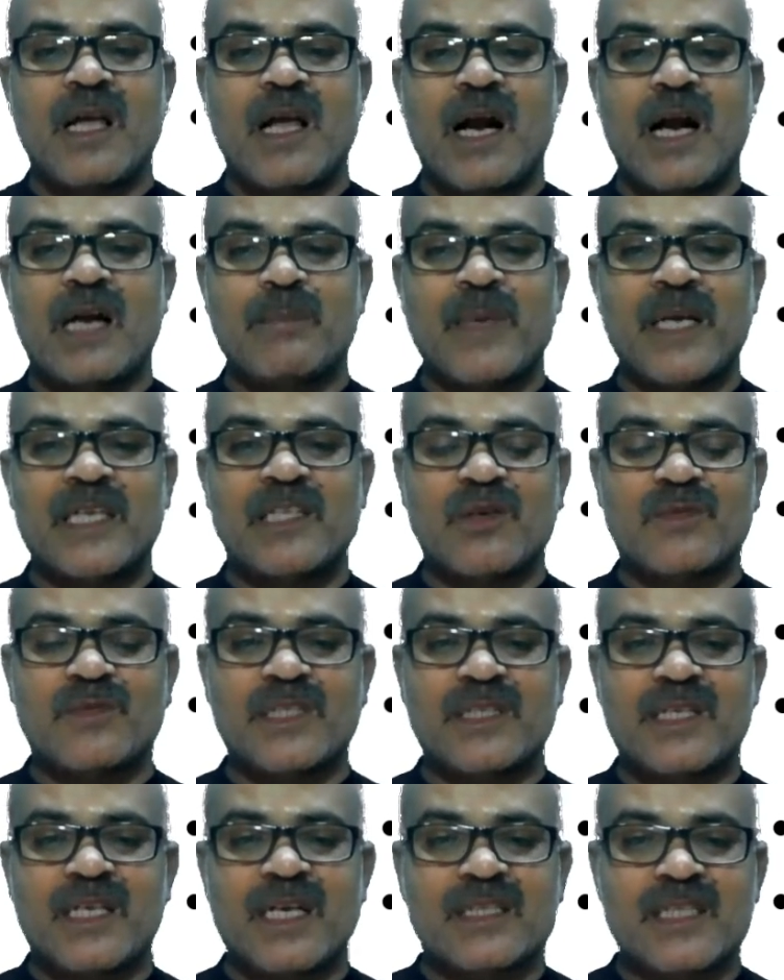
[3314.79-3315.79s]
and many of
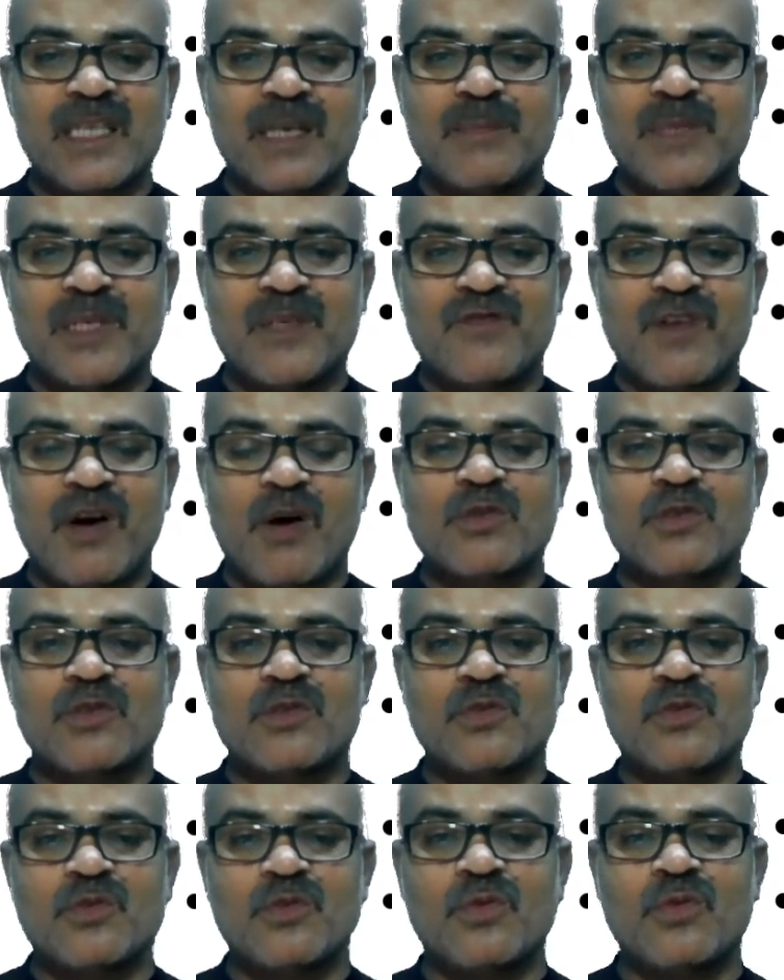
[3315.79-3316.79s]
the drugs have been
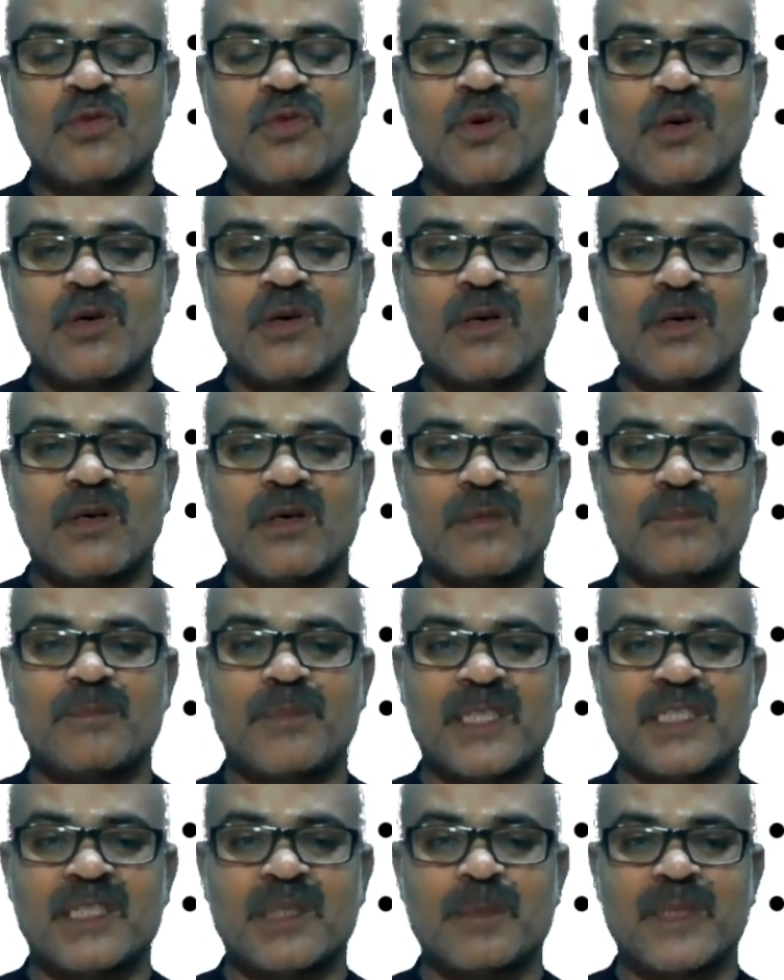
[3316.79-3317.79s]
found to
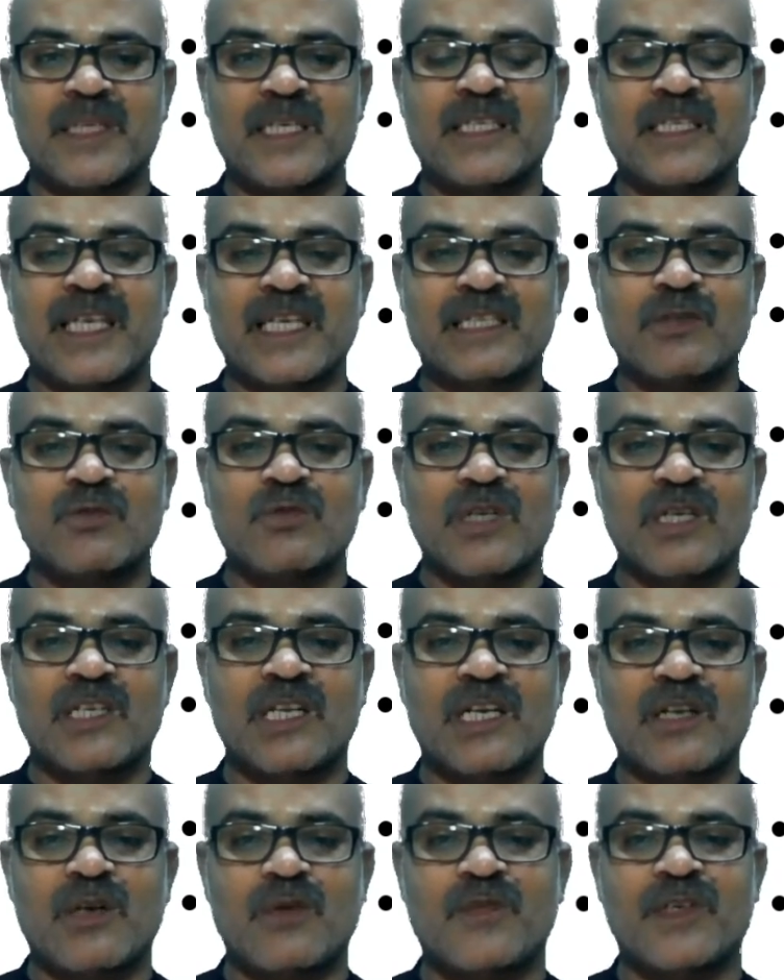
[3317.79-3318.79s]
precipitate acute
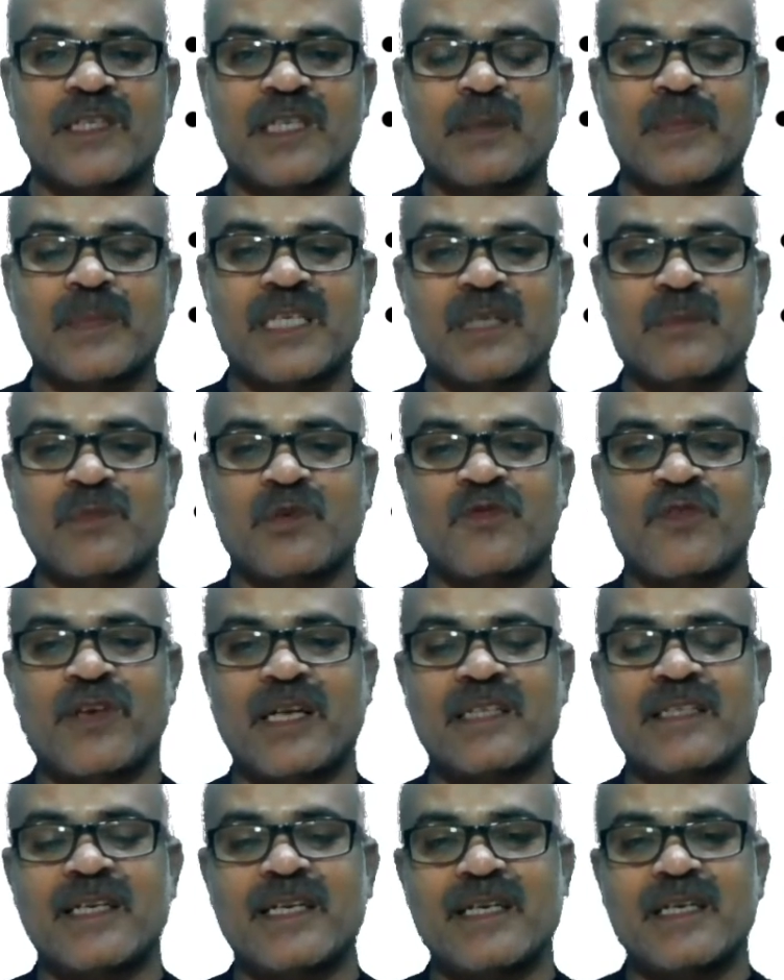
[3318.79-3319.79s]
attack of intermittent
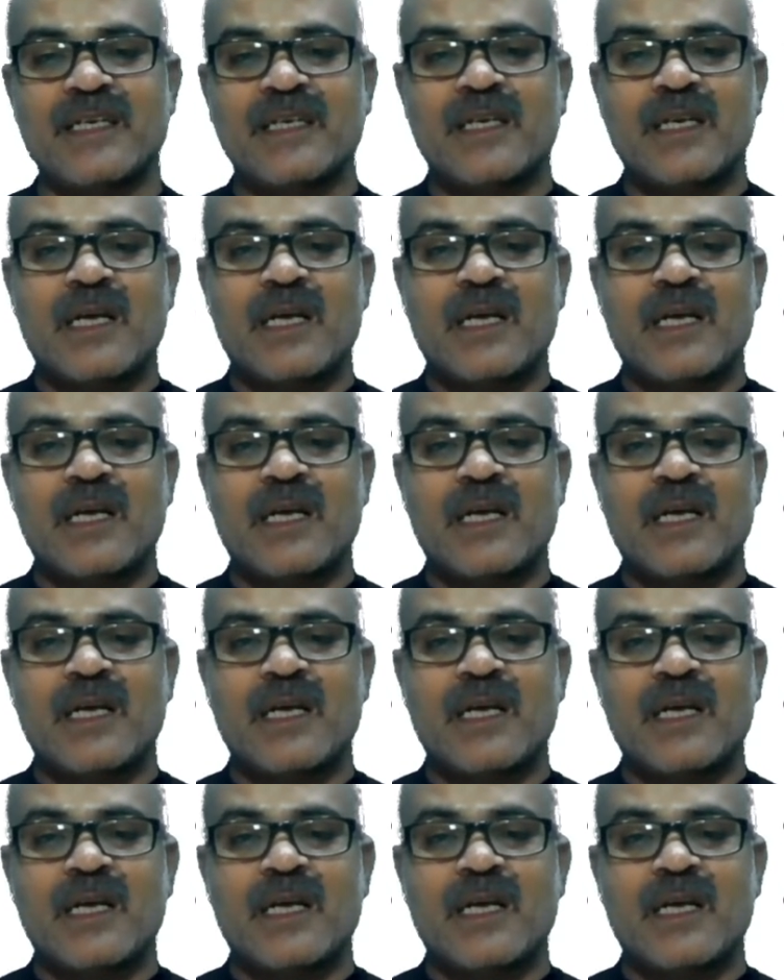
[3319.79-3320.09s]
porphyria,